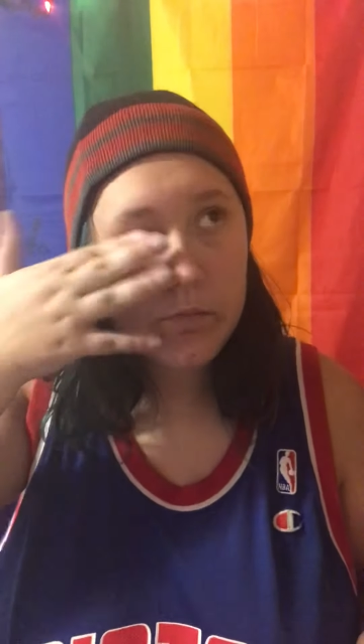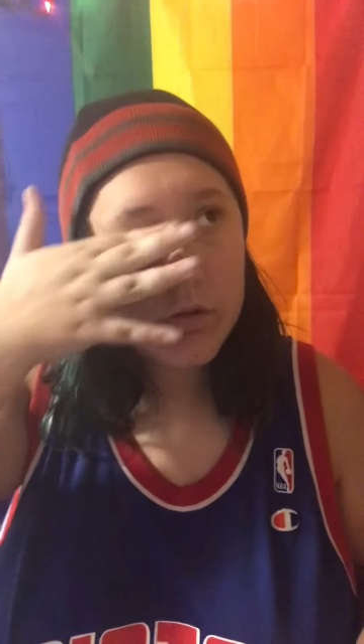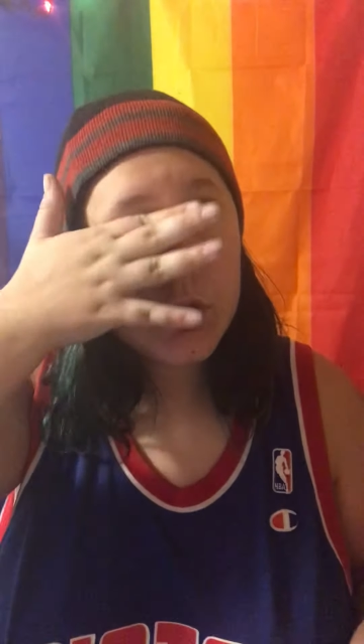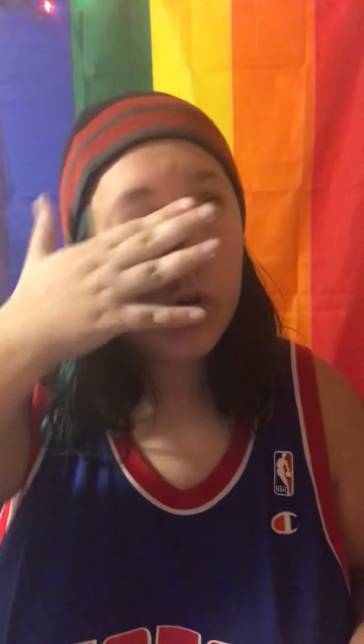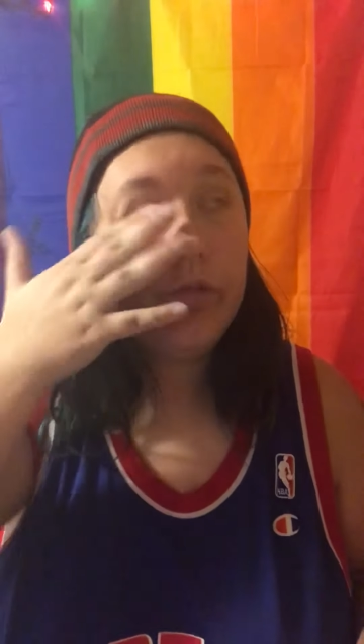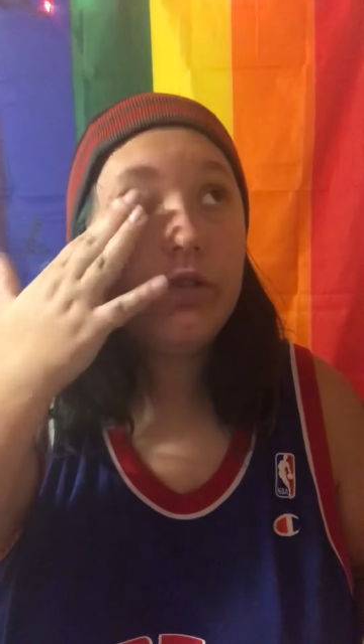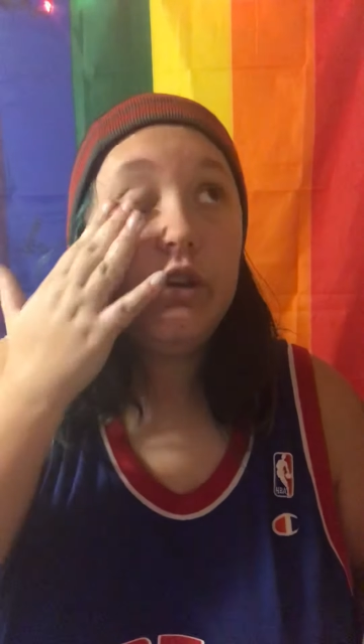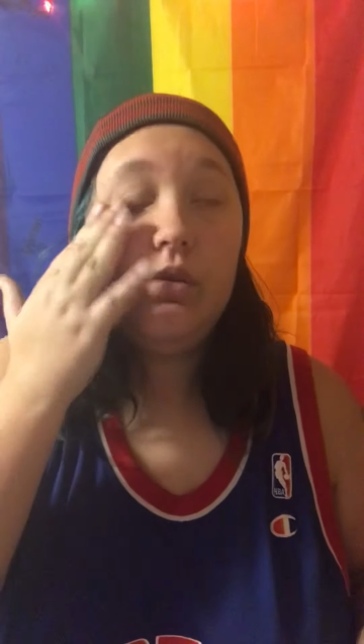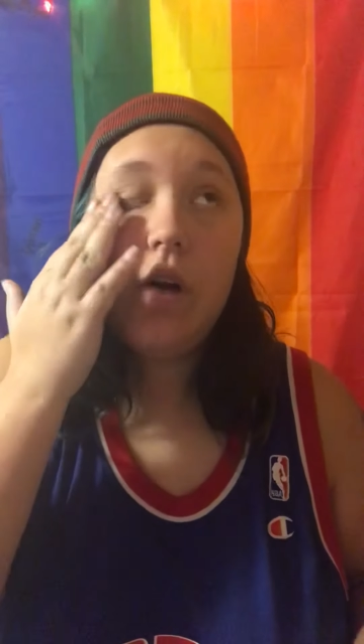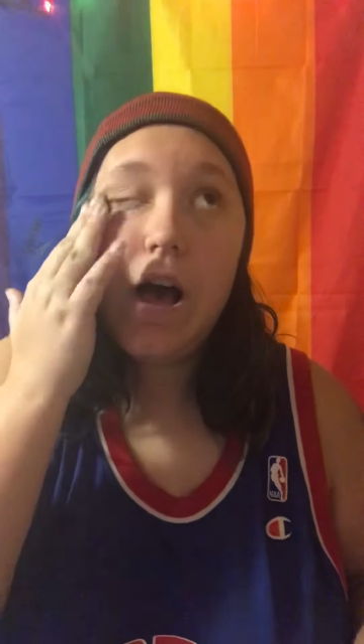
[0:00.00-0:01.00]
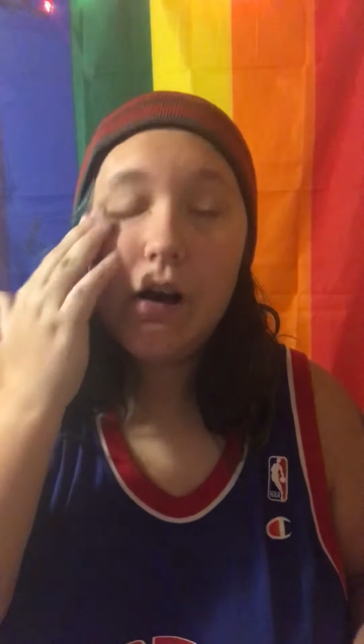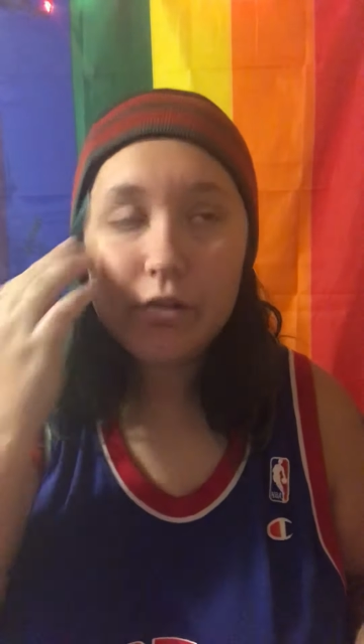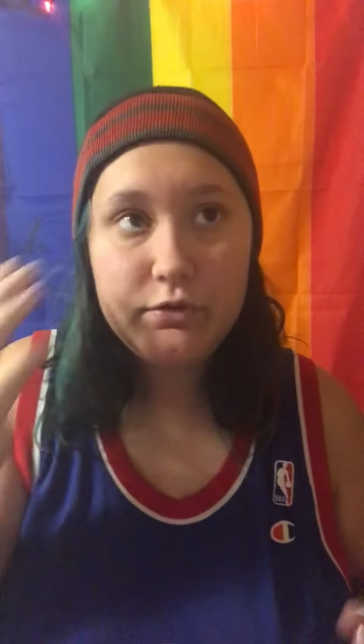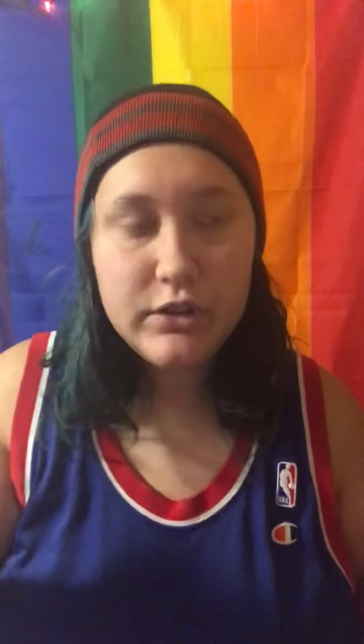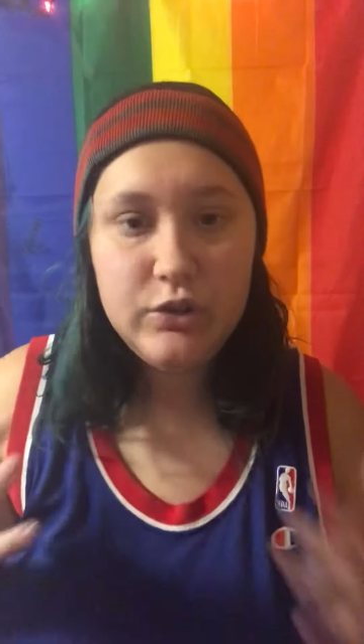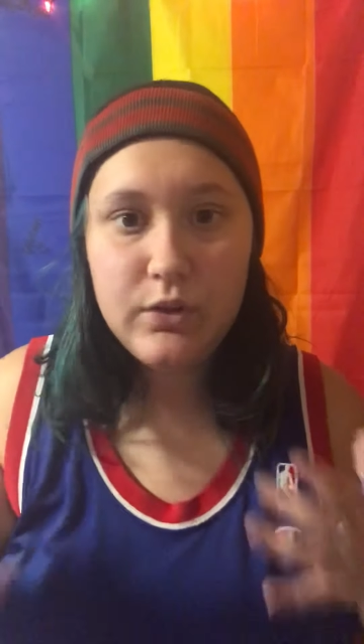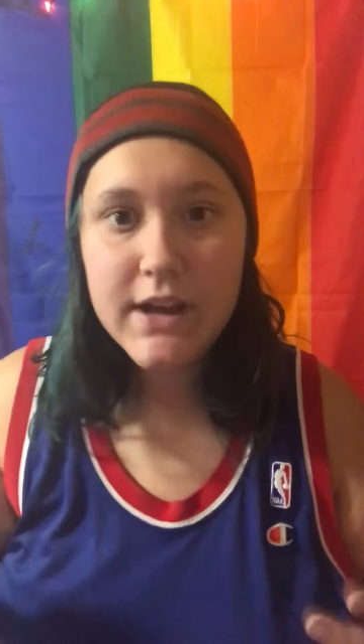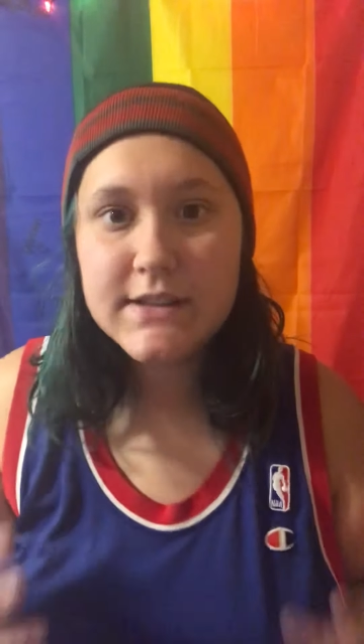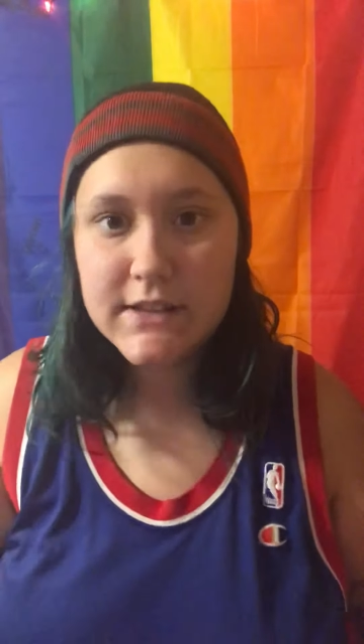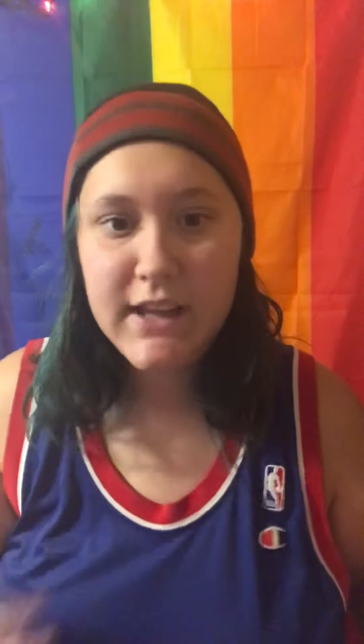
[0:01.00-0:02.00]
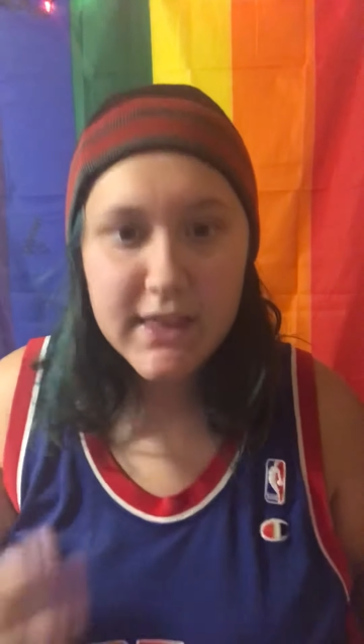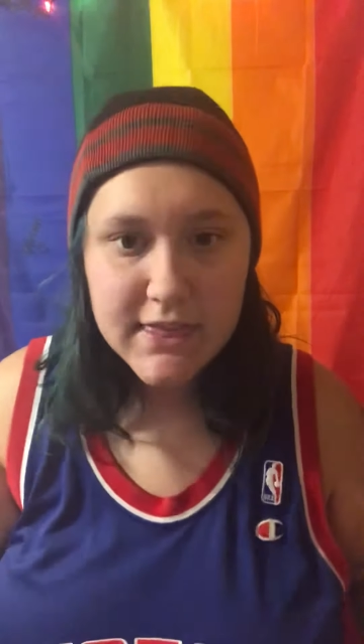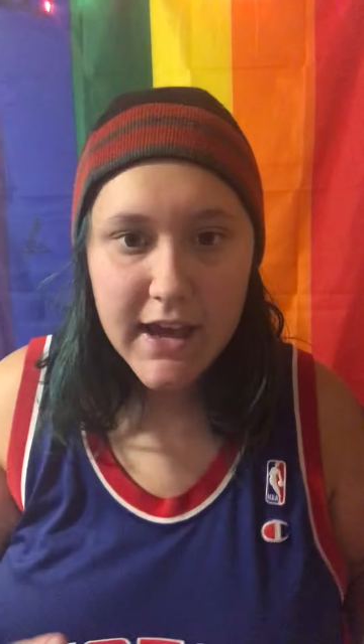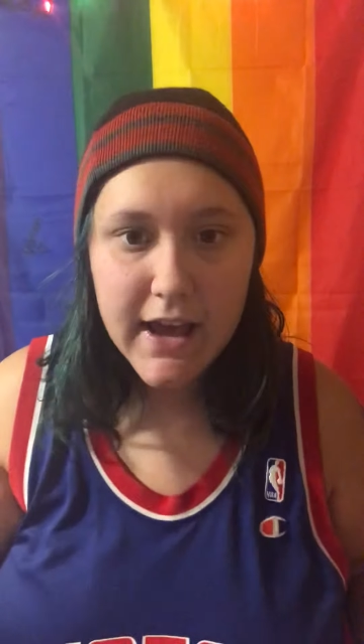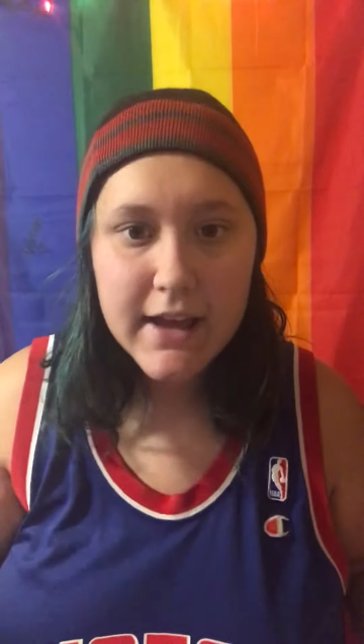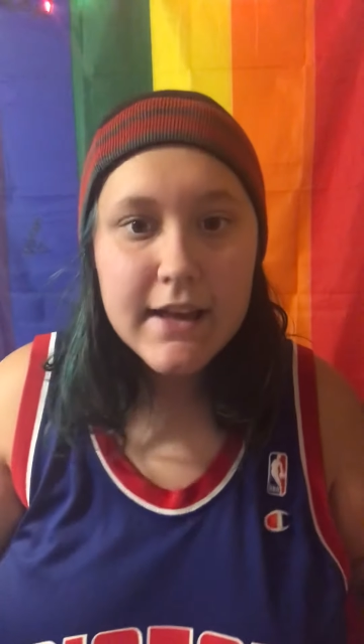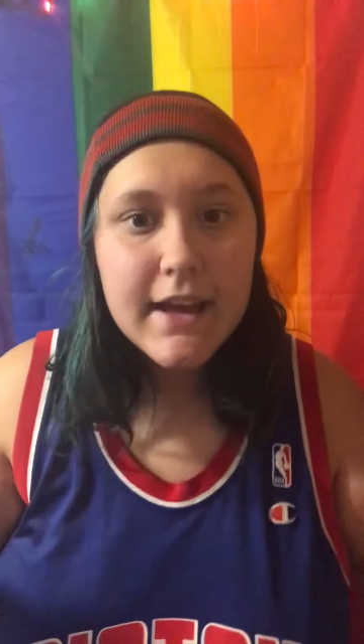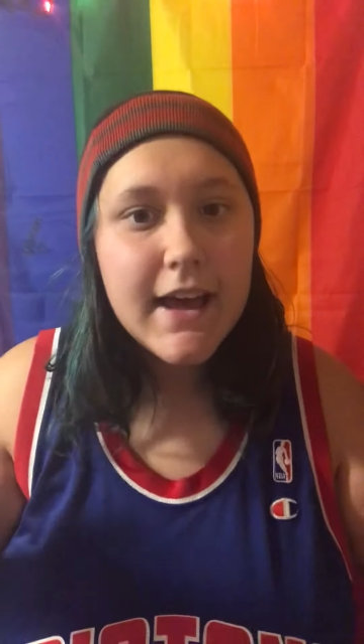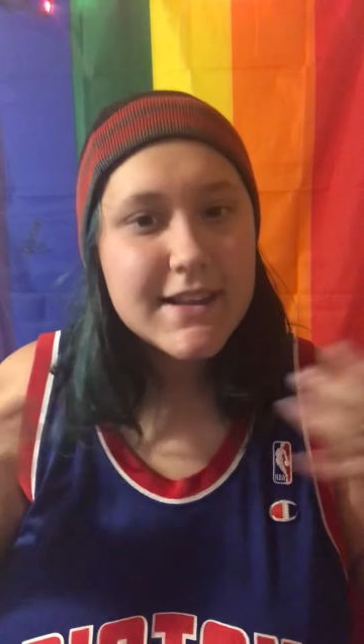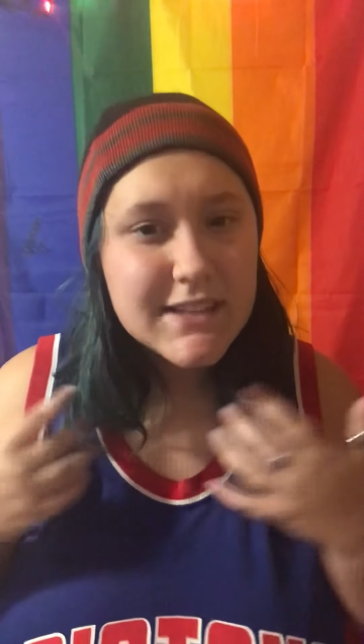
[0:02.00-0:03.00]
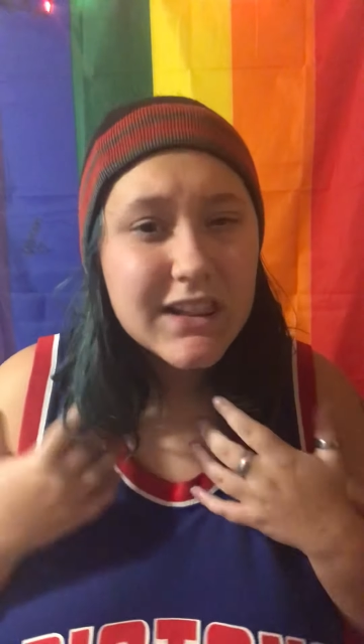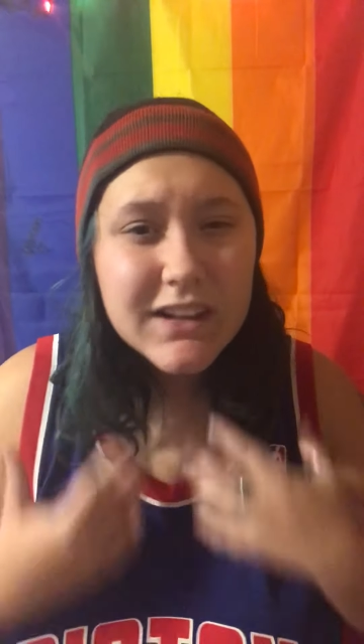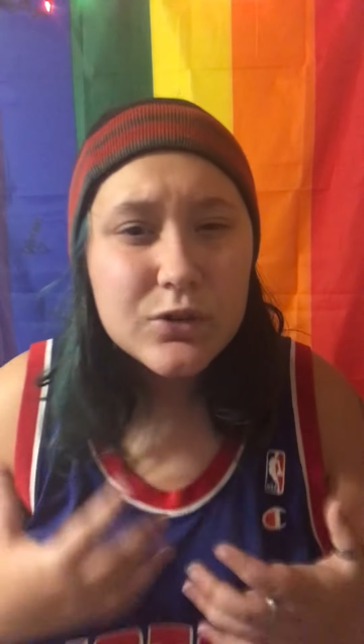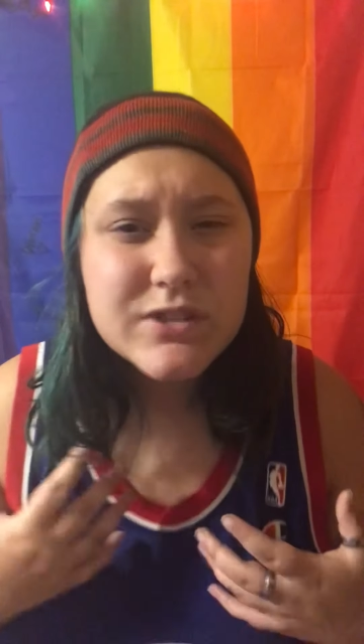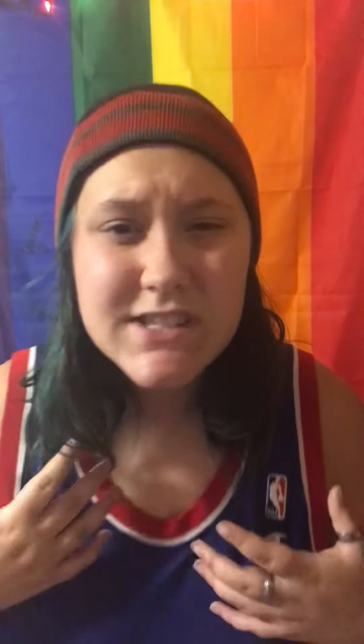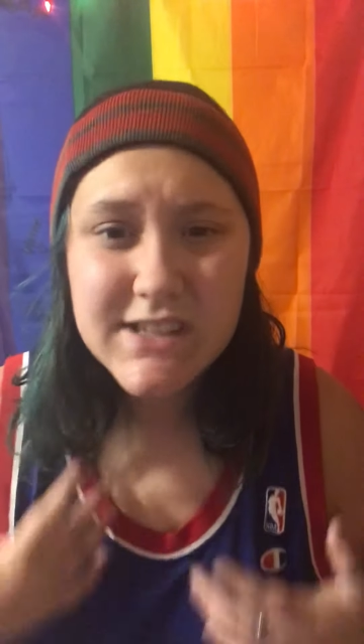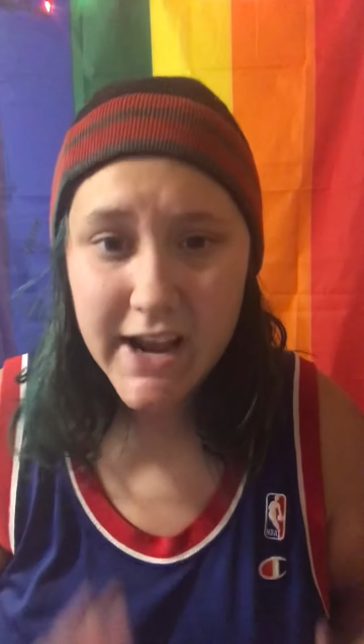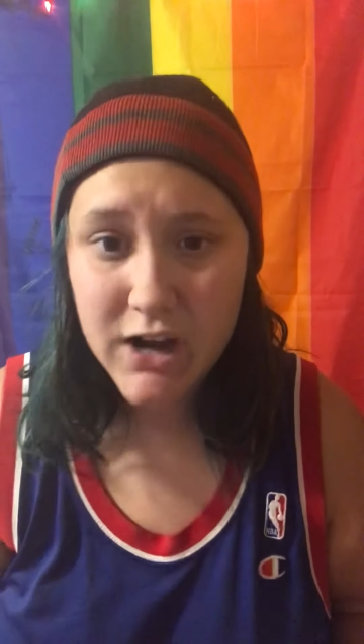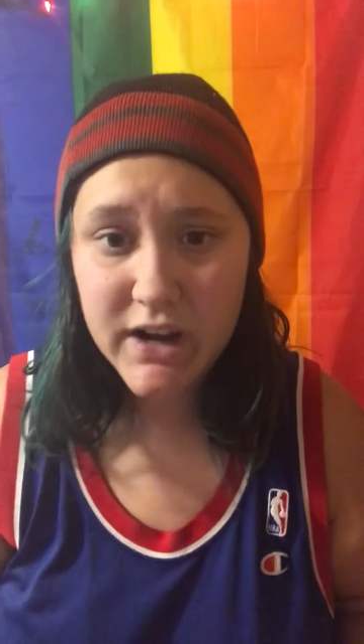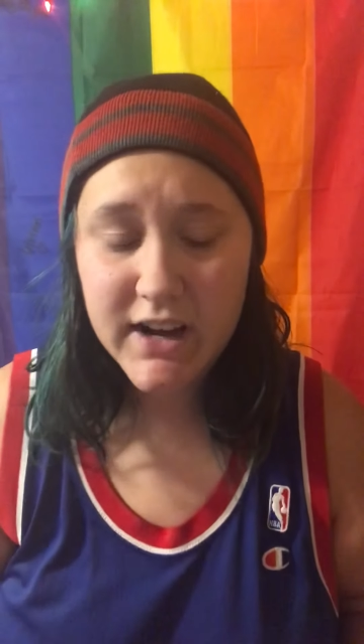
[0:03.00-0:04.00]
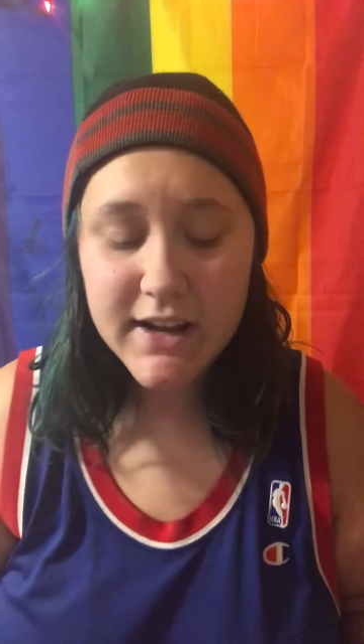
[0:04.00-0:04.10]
So for you, how for you guys to get that, it's a little scary.